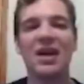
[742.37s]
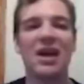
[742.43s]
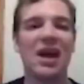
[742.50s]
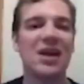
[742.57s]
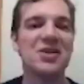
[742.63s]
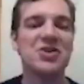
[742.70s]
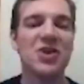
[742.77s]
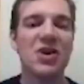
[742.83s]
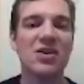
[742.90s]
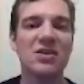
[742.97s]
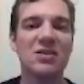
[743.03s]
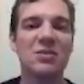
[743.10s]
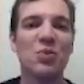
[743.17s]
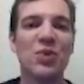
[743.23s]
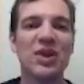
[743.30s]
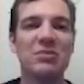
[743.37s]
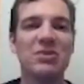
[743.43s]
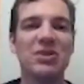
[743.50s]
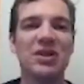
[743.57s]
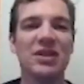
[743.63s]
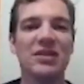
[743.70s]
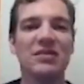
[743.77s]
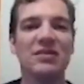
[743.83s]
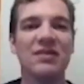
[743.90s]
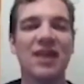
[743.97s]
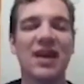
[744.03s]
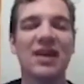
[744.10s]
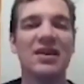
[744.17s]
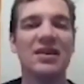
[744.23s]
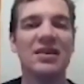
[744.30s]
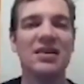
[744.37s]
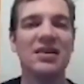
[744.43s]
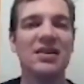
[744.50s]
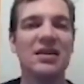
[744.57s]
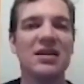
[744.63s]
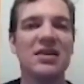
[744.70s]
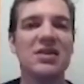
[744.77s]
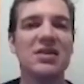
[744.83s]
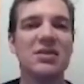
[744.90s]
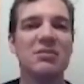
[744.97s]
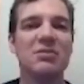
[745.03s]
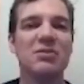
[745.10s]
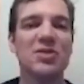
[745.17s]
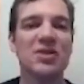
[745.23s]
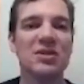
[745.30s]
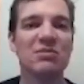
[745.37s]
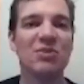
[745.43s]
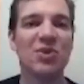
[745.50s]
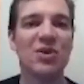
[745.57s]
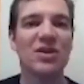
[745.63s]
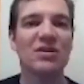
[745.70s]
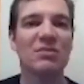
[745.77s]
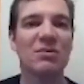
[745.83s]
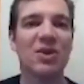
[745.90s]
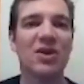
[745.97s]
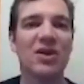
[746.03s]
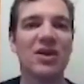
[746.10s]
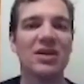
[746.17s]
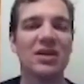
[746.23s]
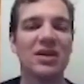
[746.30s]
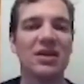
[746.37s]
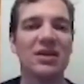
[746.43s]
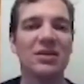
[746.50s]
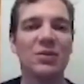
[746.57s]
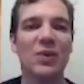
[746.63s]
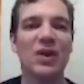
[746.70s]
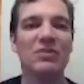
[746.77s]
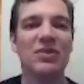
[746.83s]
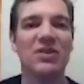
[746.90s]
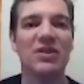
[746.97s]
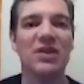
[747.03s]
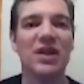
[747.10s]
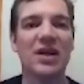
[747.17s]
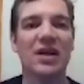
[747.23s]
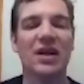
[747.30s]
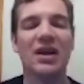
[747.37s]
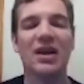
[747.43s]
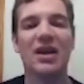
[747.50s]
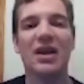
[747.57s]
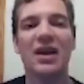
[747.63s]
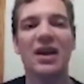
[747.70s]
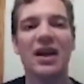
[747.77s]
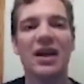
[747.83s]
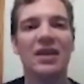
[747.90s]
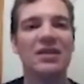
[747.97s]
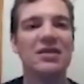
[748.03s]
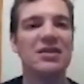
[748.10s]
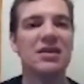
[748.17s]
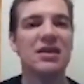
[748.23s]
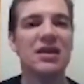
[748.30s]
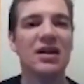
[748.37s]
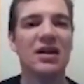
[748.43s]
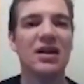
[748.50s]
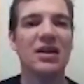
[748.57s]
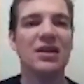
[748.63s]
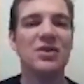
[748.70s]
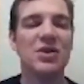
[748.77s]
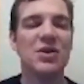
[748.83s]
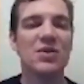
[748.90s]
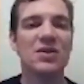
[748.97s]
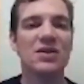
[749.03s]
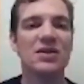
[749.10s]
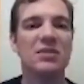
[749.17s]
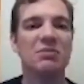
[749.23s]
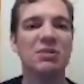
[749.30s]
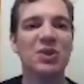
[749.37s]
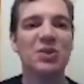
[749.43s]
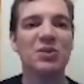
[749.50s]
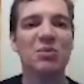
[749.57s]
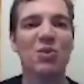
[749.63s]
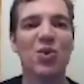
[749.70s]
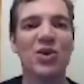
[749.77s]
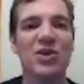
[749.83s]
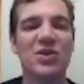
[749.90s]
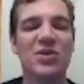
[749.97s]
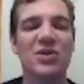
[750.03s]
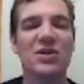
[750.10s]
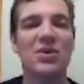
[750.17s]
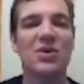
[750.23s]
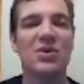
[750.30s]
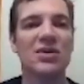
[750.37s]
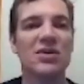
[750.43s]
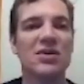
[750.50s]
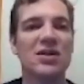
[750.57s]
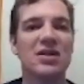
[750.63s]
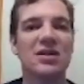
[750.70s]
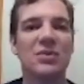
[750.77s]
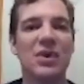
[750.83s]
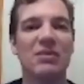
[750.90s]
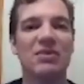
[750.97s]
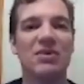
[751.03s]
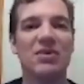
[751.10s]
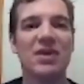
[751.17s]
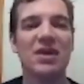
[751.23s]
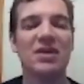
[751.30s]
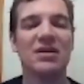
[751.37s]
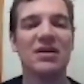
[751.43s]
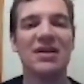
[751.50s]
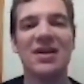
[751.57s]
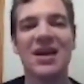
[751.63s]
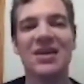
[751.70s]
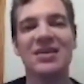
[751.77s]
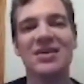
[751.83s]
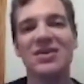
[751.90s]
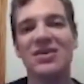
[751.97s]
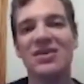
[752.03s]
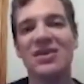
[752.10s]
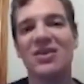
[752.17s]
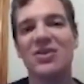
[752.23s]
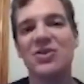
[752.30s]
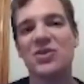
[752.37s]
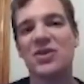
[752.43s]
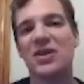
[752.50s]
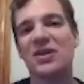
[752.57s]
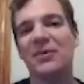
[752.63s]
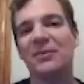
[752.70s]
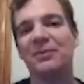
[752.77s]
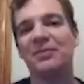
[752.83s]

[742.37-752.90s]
At Shardeum, we believe that India is the most important market in Web3 and is going to build more unicorns in Web3 than any other country.